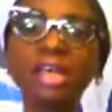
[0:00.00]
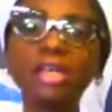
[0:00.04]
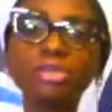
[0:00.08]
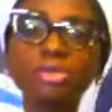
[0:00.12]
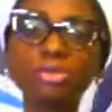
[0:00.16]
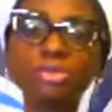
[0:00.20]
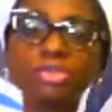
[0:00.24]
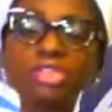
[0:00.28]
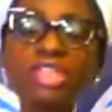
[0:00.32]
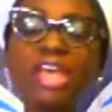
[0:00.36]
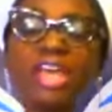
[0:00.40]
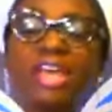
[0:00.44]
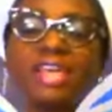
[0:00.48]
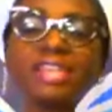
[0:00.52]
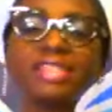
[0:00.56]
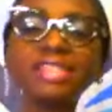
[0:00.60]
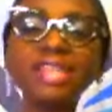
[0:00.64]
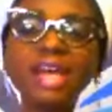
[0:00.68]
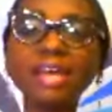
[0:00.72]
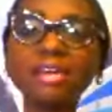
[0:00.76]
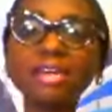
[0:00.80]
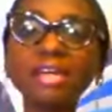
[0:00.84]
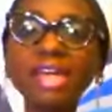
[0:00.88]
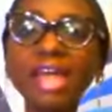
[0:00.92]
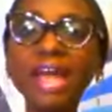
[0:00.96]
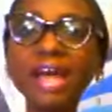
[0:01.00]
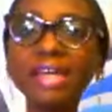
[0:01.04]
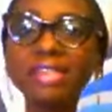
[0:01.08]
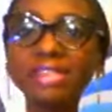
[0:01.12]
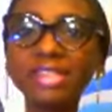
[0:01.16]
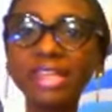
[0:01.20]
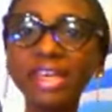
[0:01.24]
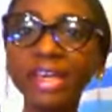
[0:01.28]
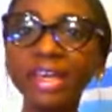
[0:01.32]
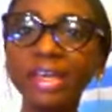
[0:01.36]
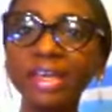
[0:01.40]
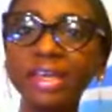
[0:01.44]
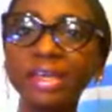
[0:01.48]
Today is another
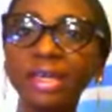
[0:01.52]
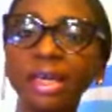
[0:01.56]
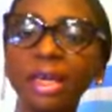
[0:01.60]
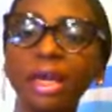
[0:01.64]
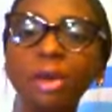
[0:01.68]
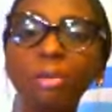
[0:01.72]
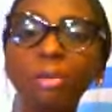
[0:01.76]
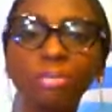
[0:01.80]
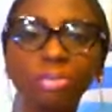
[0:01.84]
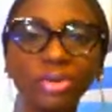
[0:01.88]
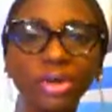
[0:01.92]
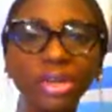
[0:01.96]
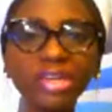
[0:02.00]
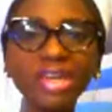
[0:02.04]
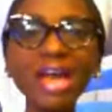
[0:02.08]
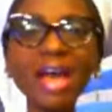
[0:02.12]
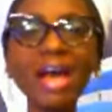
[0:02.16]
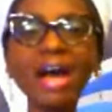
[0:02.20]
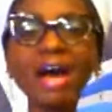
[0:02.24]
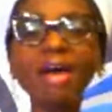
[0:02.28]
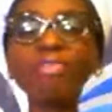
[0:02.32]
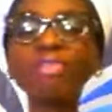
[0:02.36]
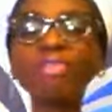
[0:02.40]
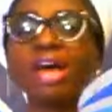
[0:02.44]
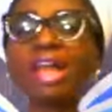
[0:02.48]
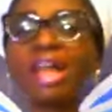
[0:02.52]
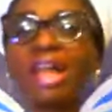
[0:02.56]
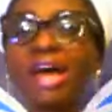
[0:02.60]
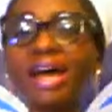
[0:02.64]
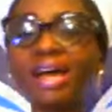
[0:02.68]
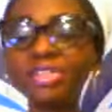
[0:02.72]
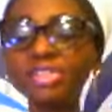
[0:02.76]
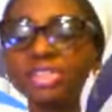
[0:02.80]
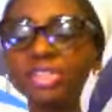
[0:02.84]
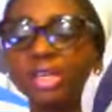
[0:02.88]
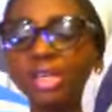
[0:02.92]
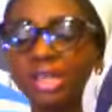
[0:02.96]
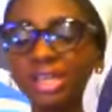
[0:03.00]
day, prayer
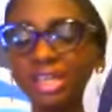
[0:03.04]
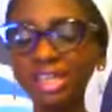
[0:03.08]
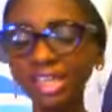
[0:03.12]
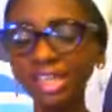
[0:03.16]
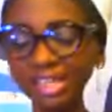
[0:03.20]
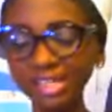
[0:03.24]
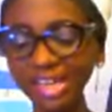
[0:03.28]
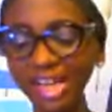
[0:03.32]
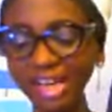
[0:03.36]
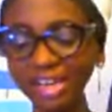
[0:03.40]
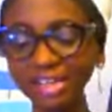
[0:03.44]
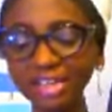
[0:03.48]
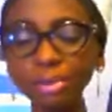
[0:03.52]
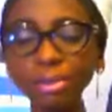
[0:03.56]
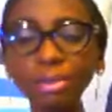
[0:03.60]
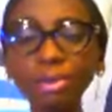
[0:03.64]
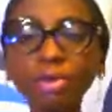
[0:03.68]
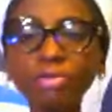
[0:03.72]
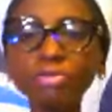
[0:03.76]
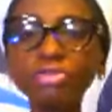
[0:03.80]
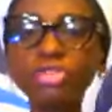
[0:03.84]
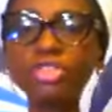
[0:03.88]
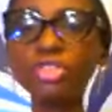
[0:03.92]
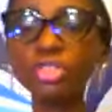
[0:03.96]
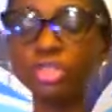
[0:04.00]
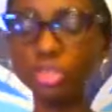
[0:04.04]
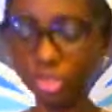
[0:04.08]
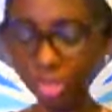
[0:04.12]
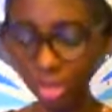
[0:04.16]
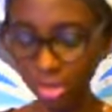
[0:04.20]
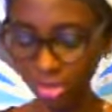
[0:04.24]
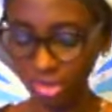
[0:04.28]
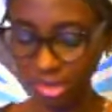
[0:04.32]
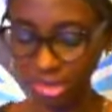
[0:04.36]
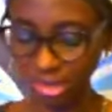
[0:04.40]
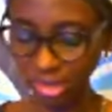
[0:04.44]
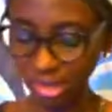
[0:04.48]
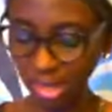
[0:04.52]
avalanche in the name of
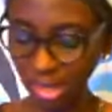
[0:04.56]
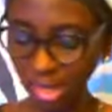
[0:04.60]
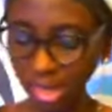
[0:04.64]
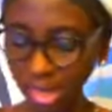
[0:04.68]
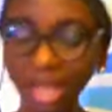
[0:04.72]
Jesus.